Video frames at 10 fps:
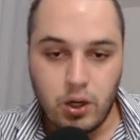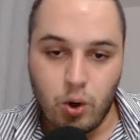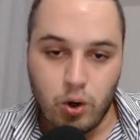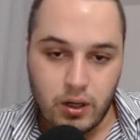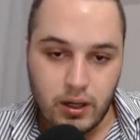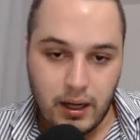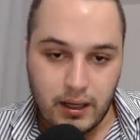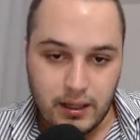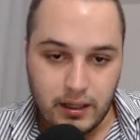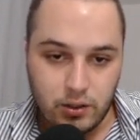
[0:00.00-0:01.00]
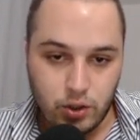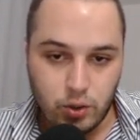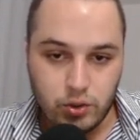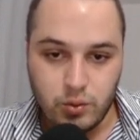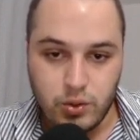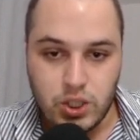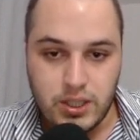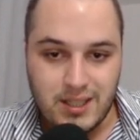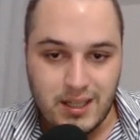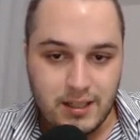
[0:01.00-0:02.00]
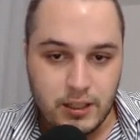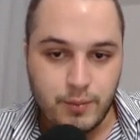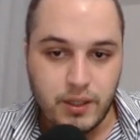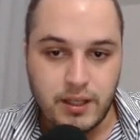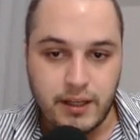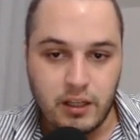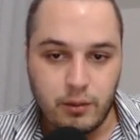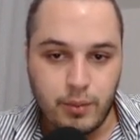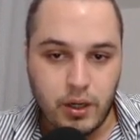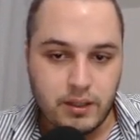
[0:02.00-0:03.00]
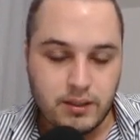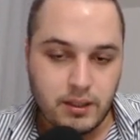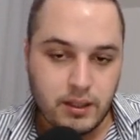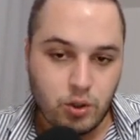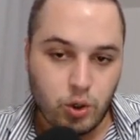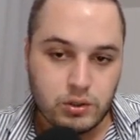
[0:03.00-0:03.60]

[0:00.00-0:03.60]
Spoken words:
or Al Khail Road, which is in this particular part called